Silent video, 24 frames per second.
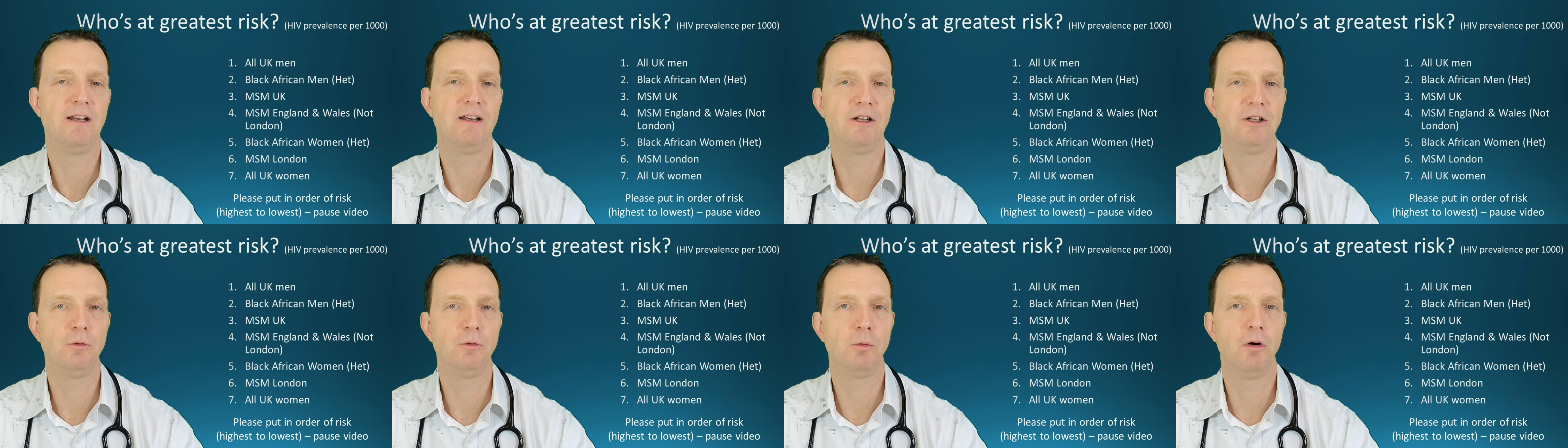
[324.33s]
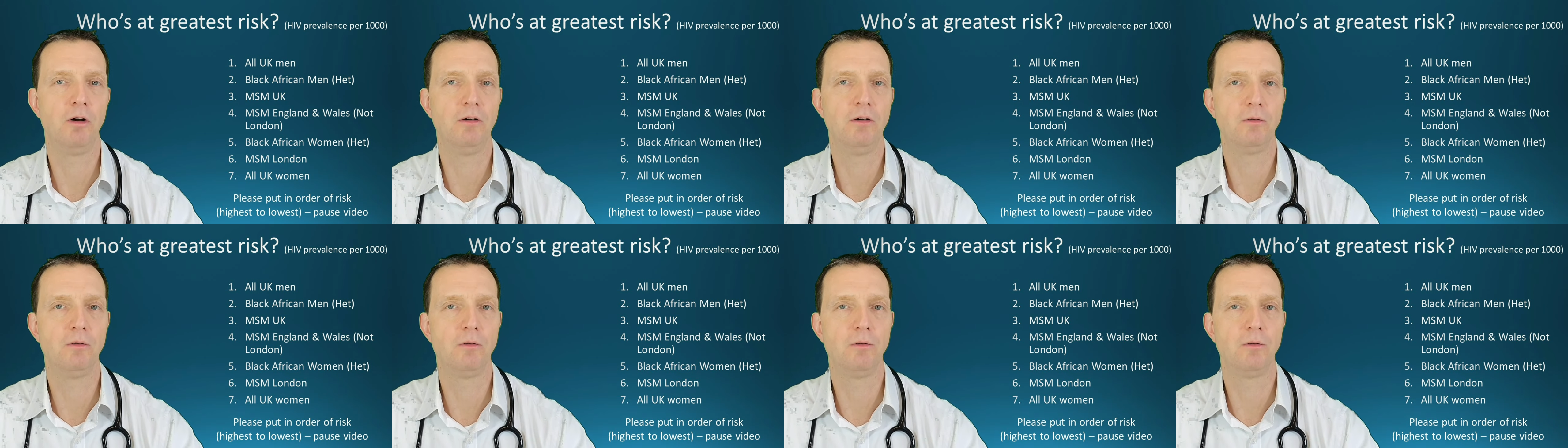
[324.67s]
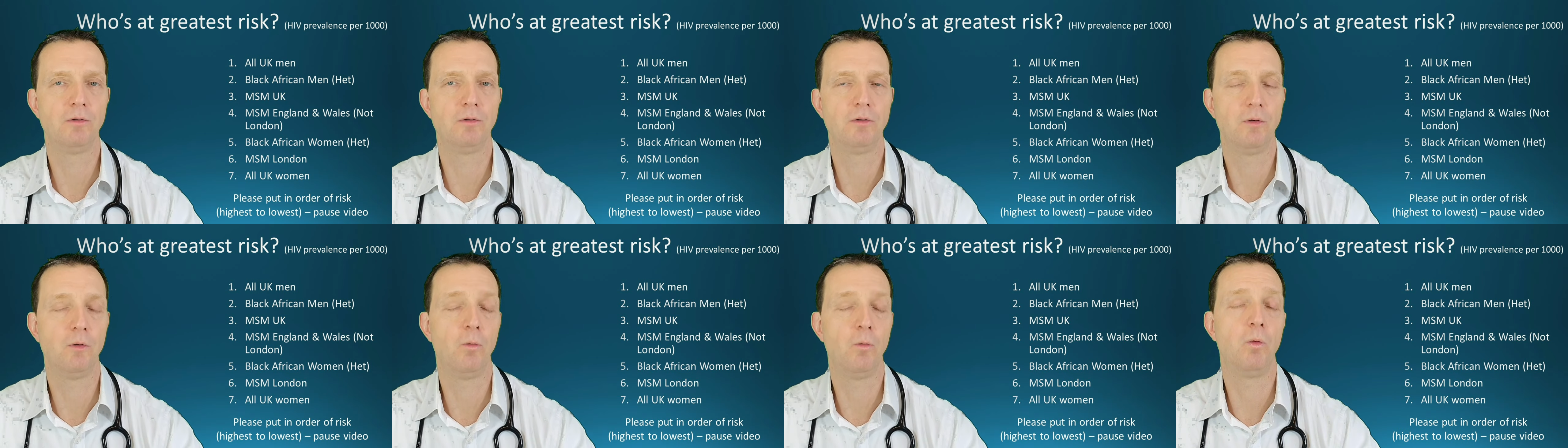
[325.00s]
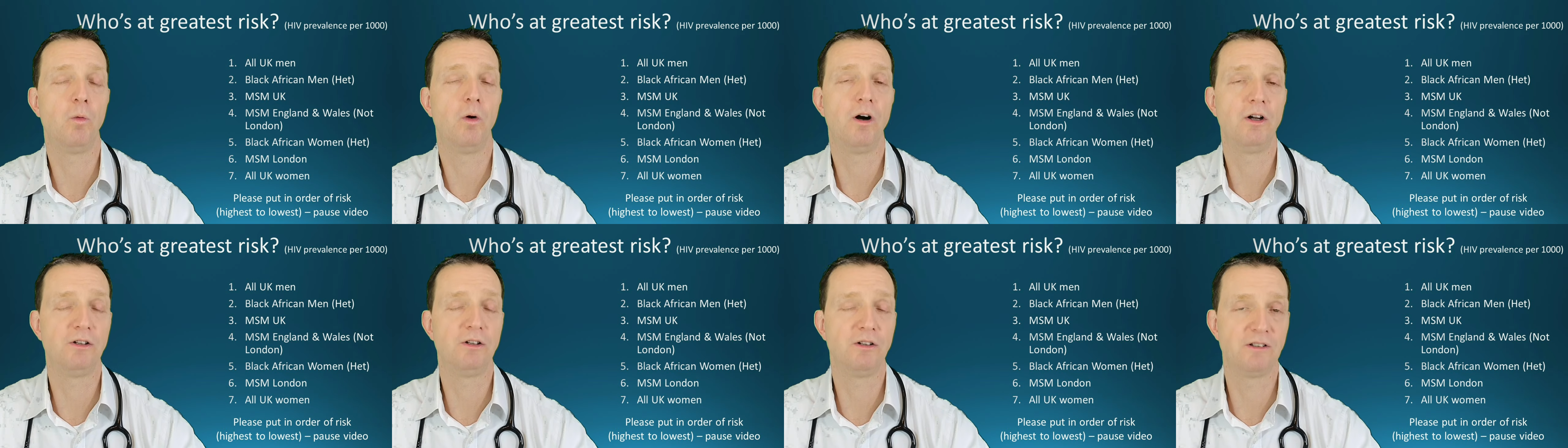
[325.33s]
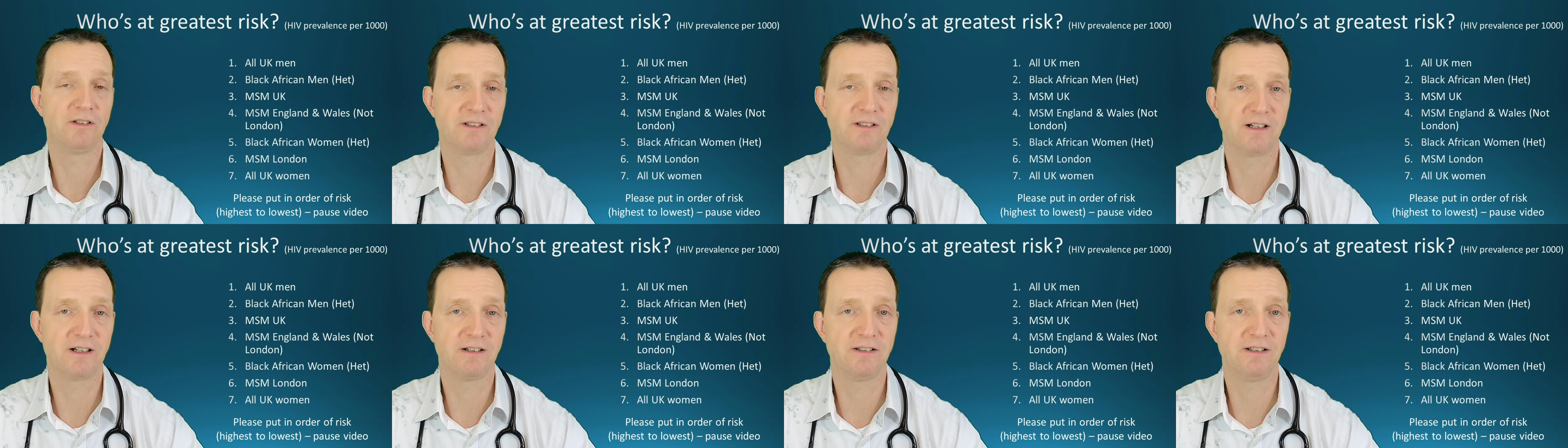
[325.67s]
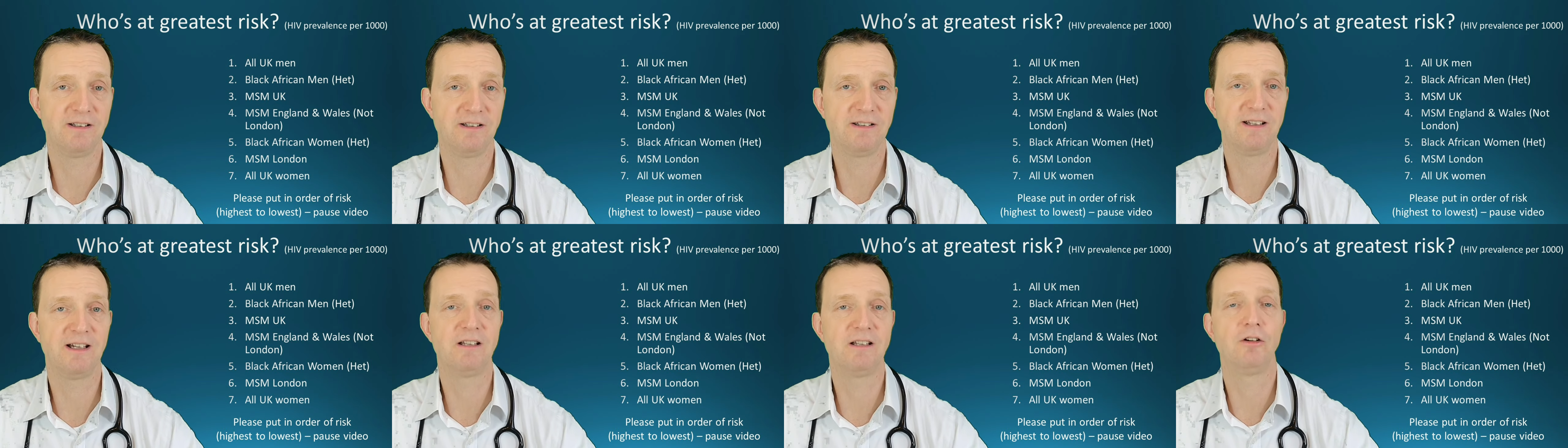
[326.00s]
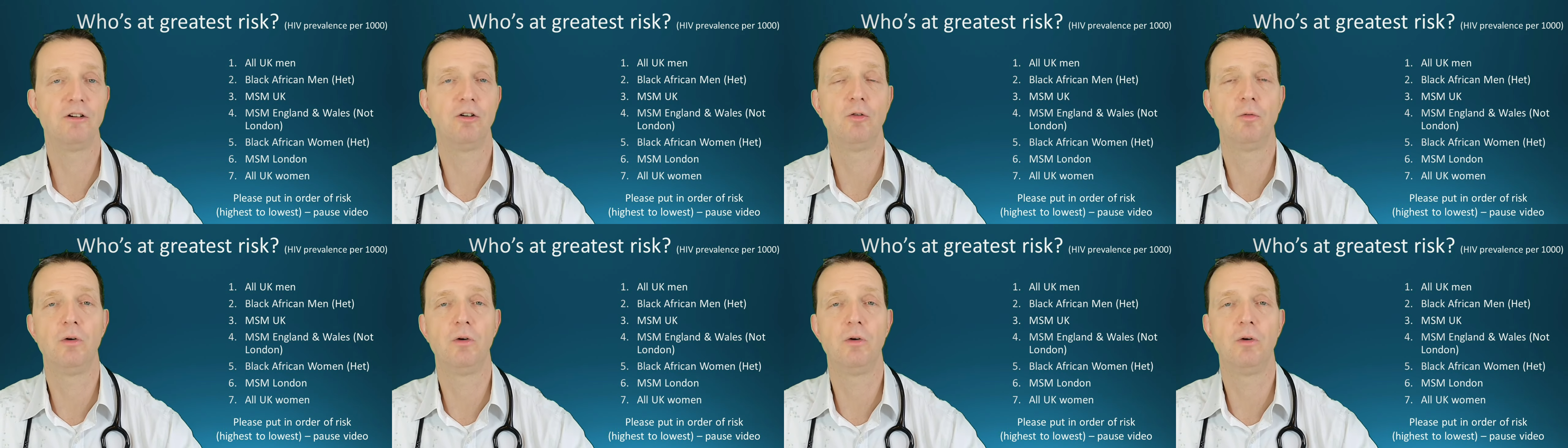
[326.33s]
and now you why why you're discussing that